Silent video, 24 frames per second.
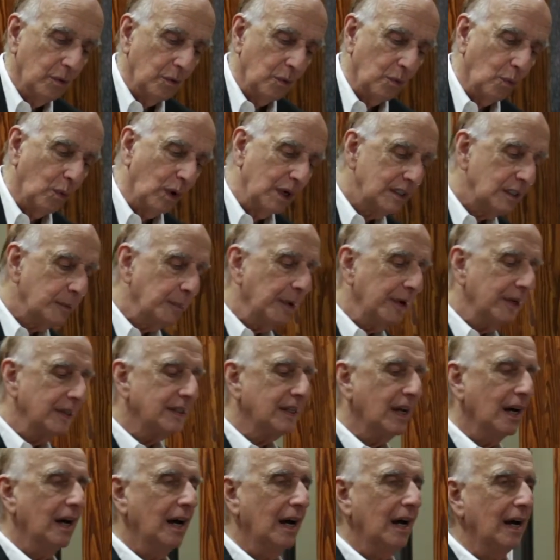Once upon a
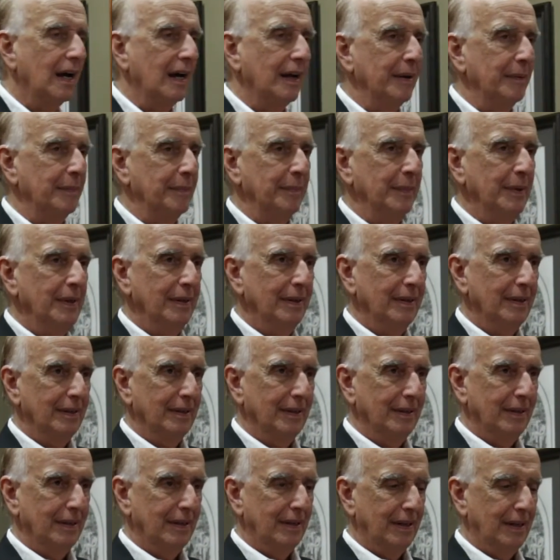time,
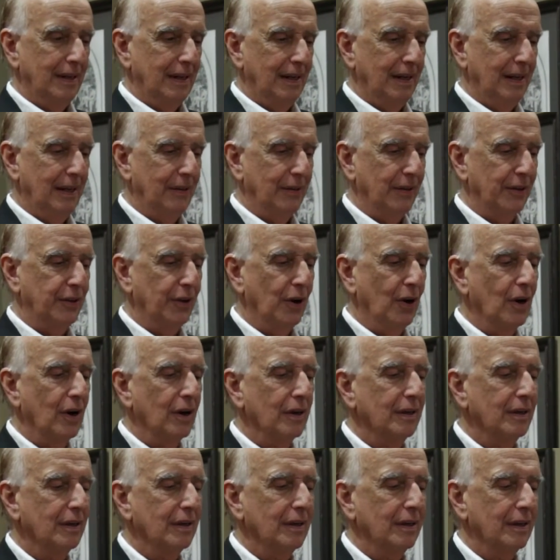in the
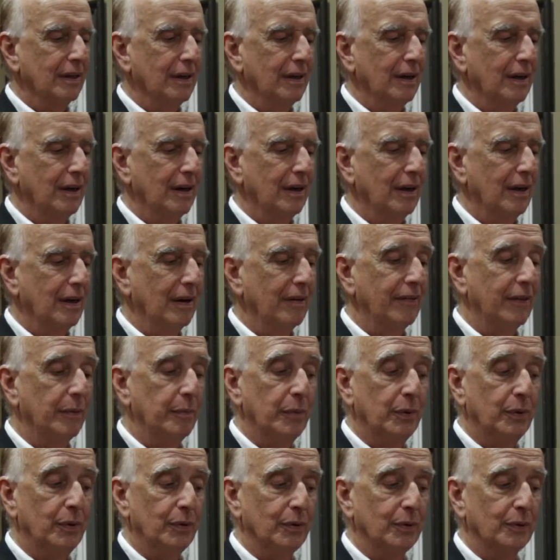dark of the
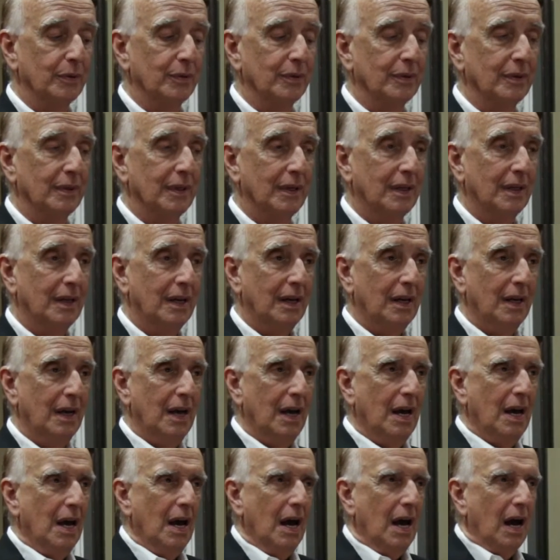moon,
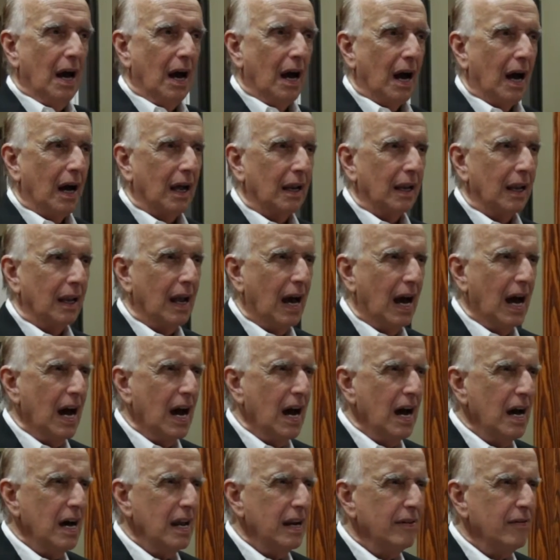a
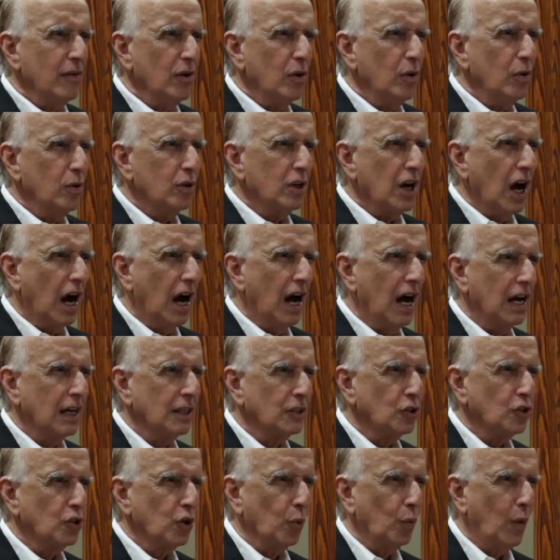lot of old
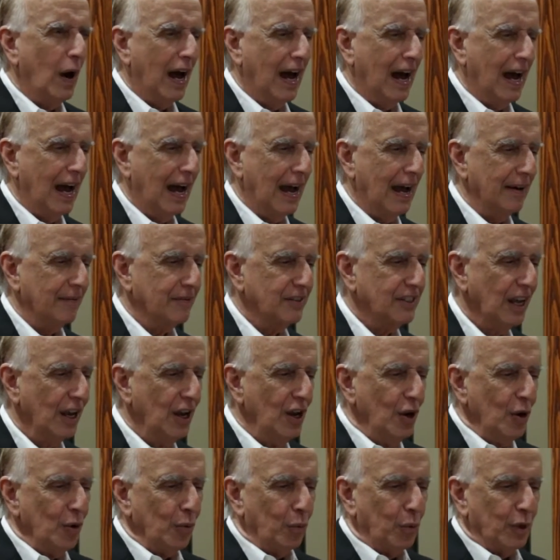conjure wives
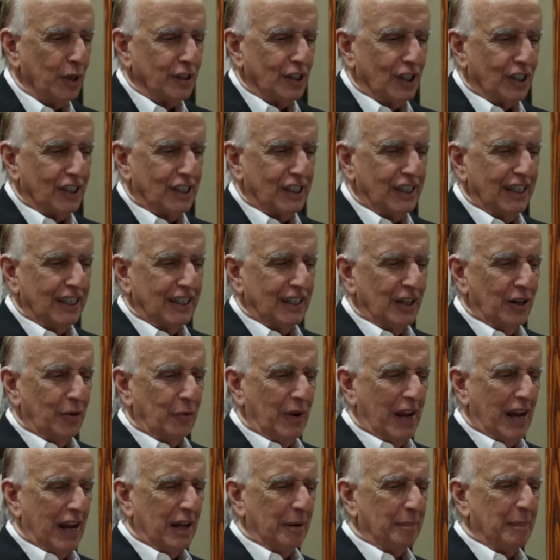was a-sitting
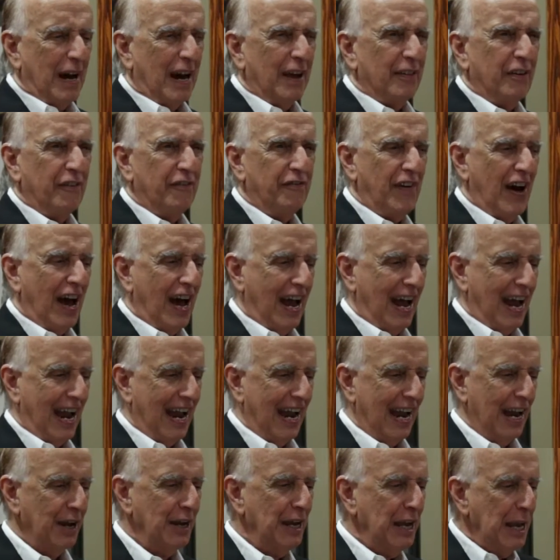around by the
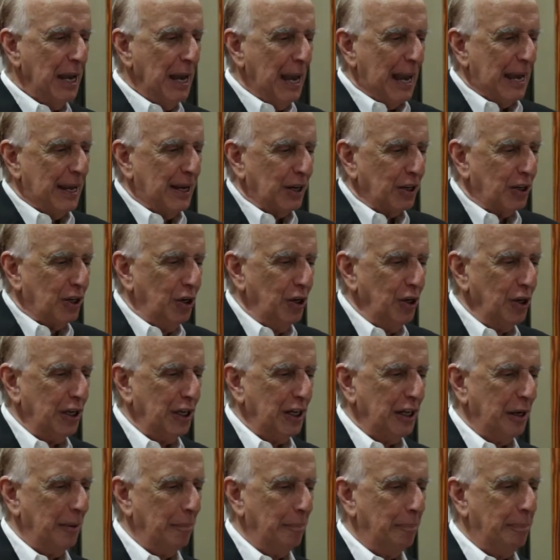fire and
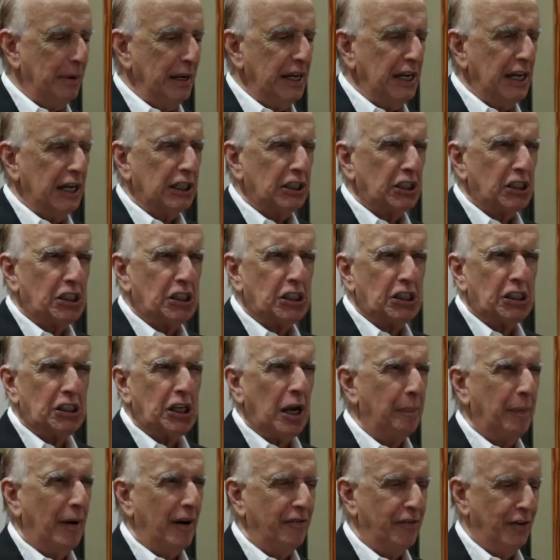a-cooking a big
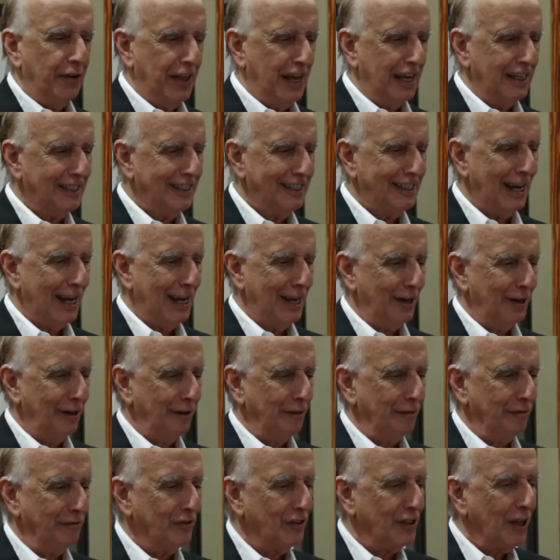supper for
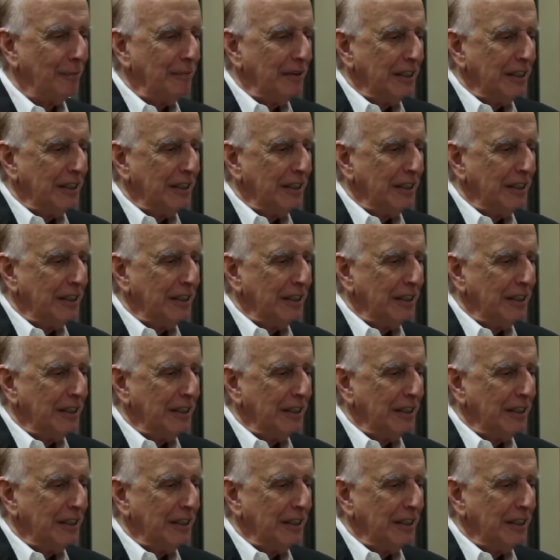theirselves.